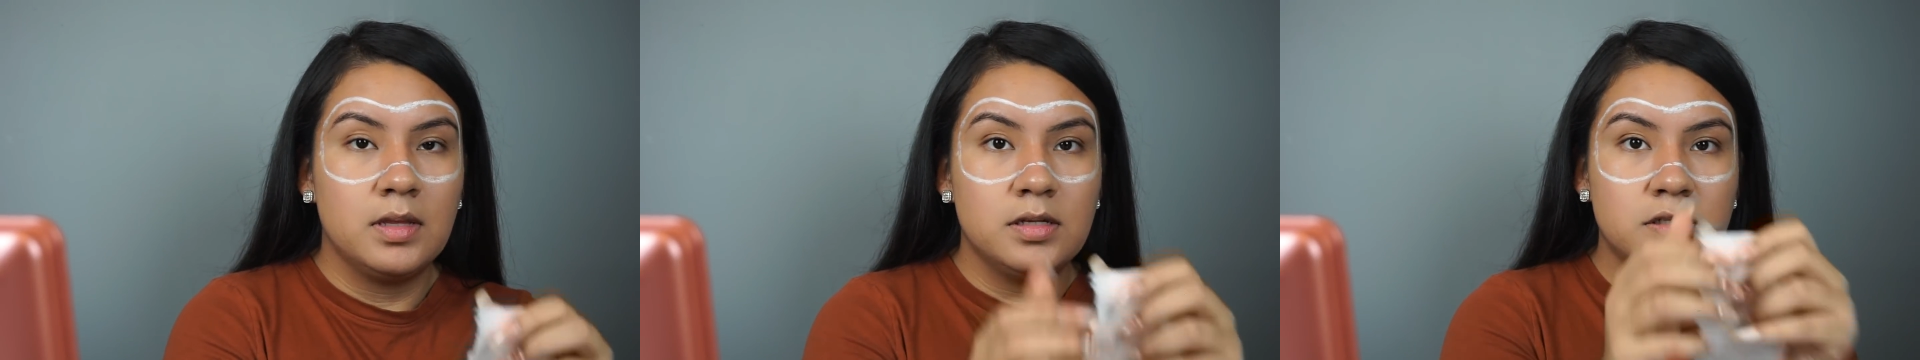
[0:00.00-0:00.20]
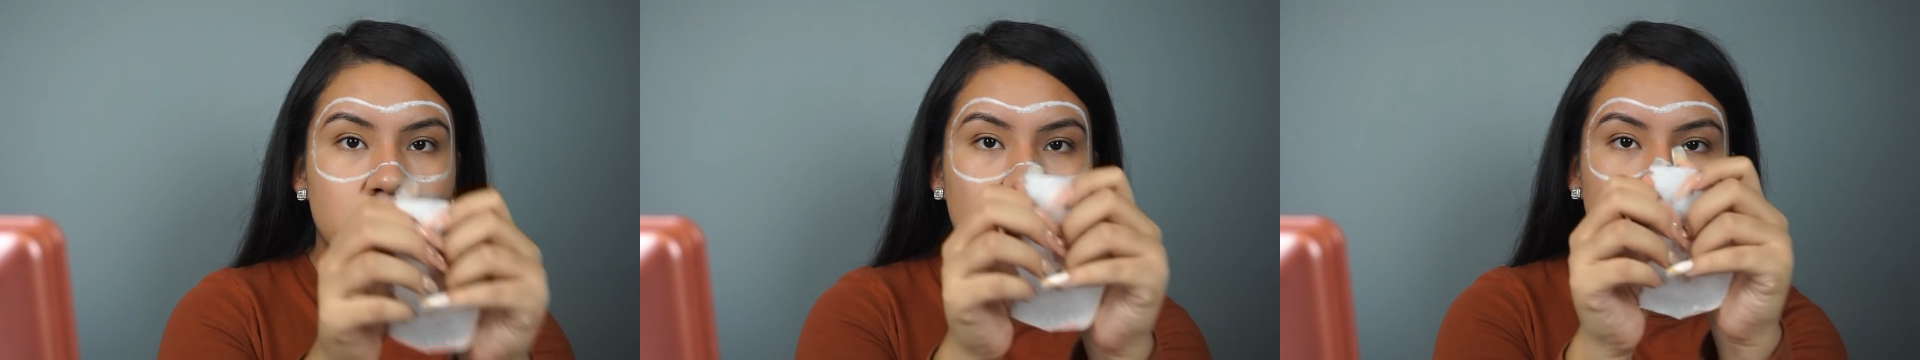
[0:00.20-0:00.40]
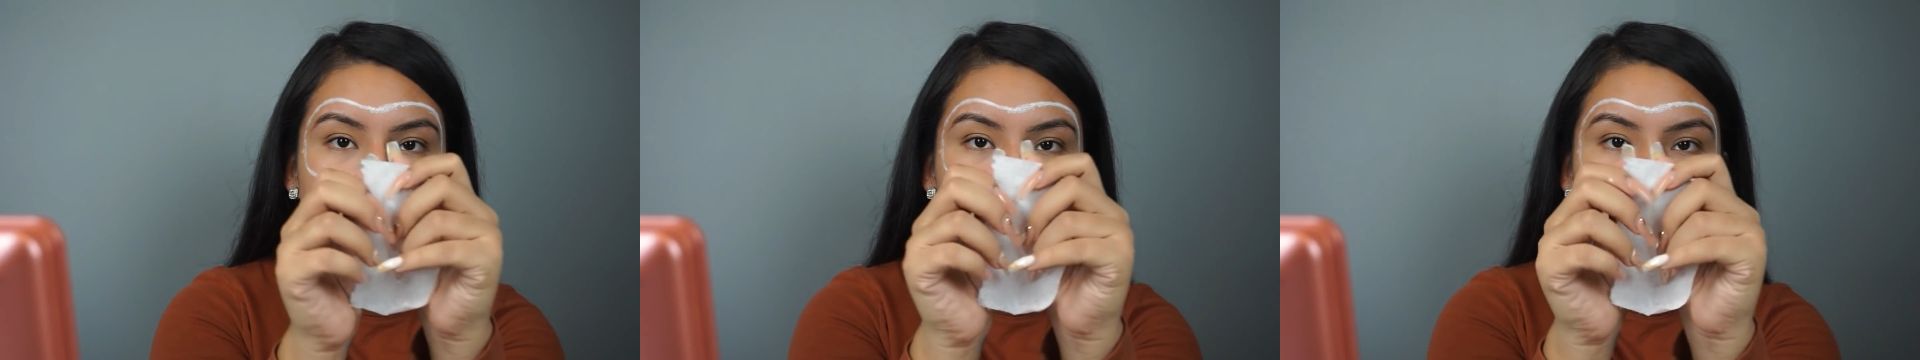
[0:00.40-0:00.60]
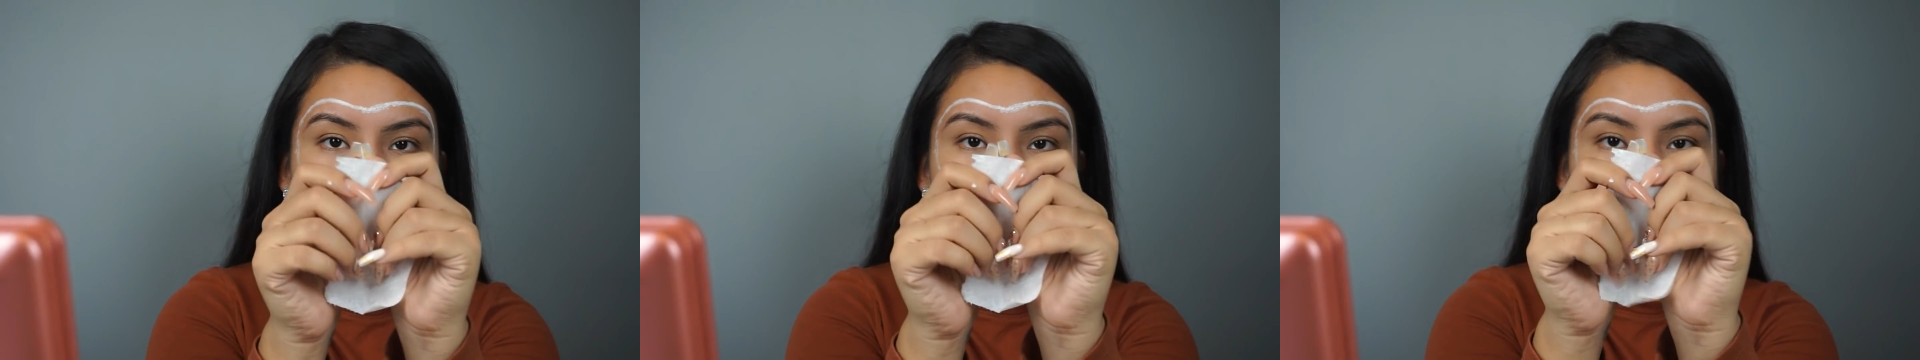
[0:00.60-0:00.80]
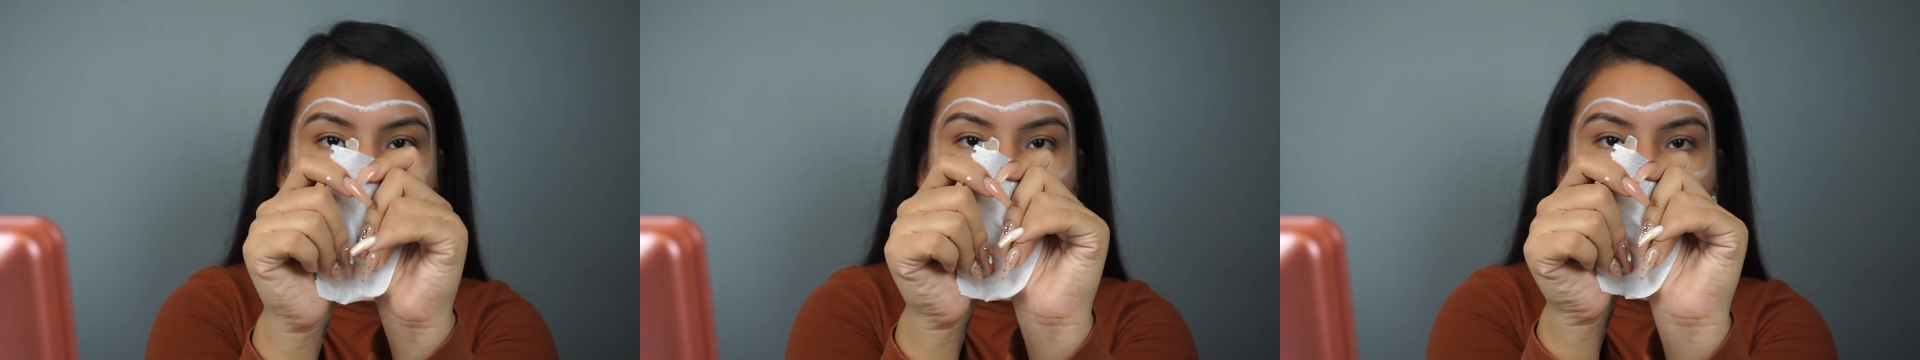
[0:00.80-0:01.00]
So we're
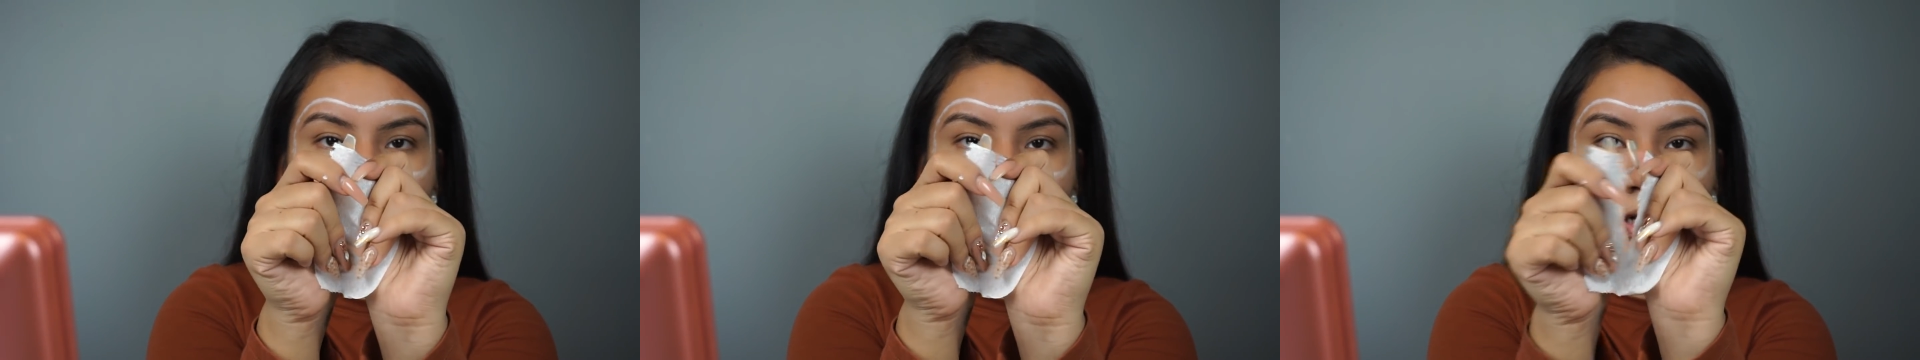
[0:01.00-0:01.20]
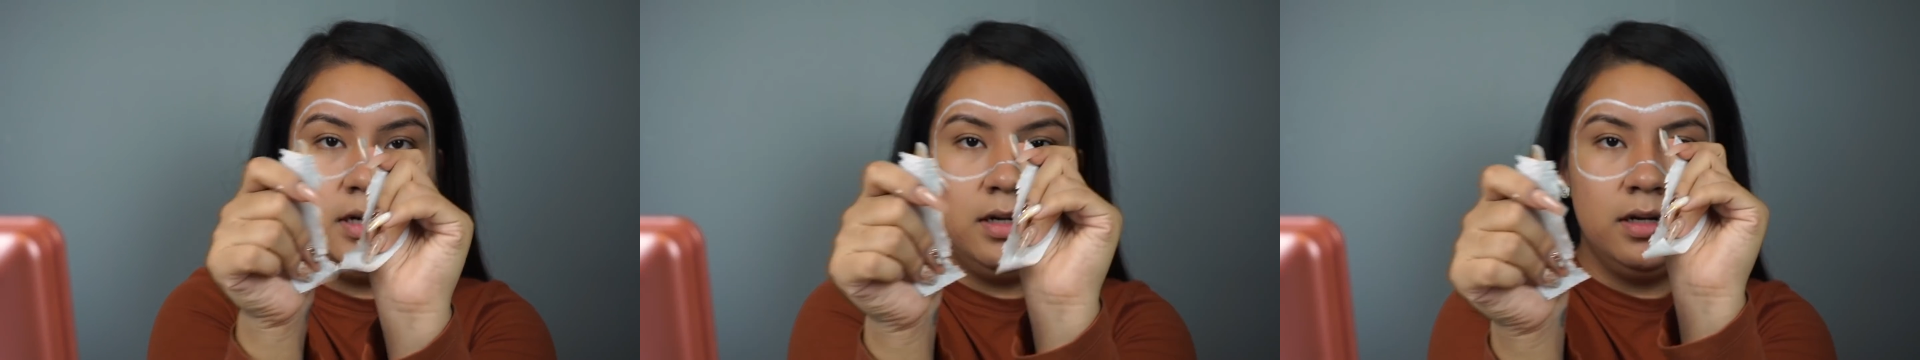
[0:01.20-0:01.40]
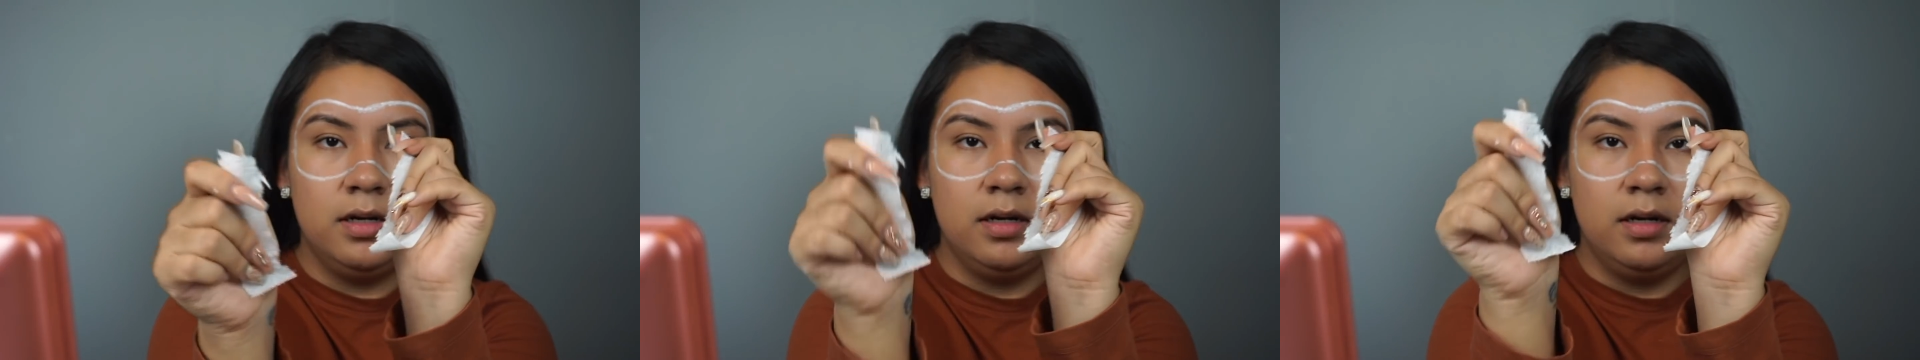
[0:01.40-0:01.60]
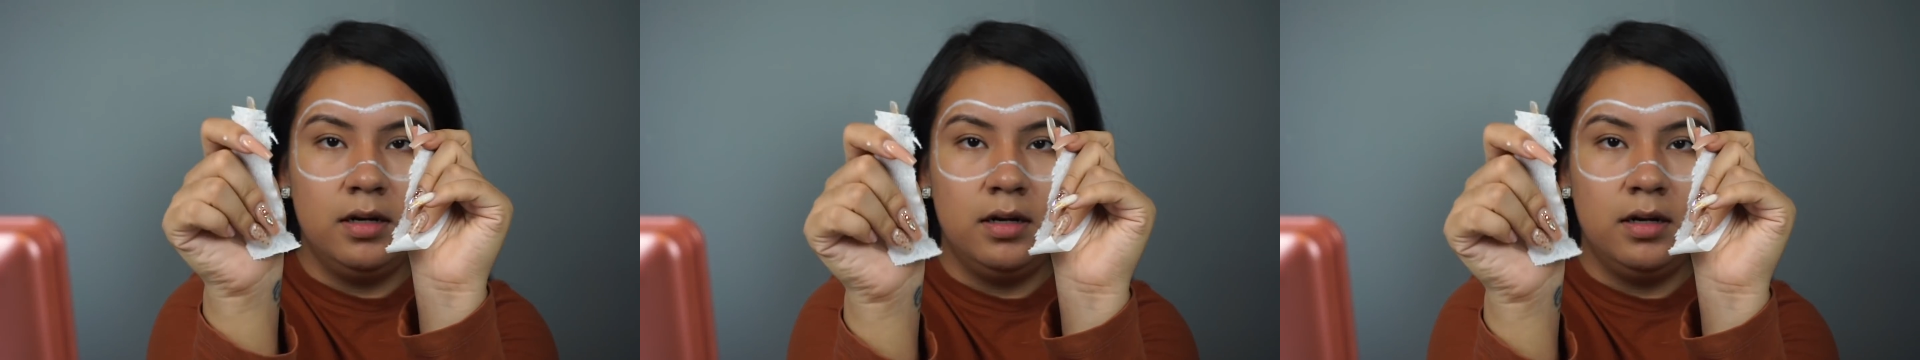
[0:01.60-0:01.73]
just ripping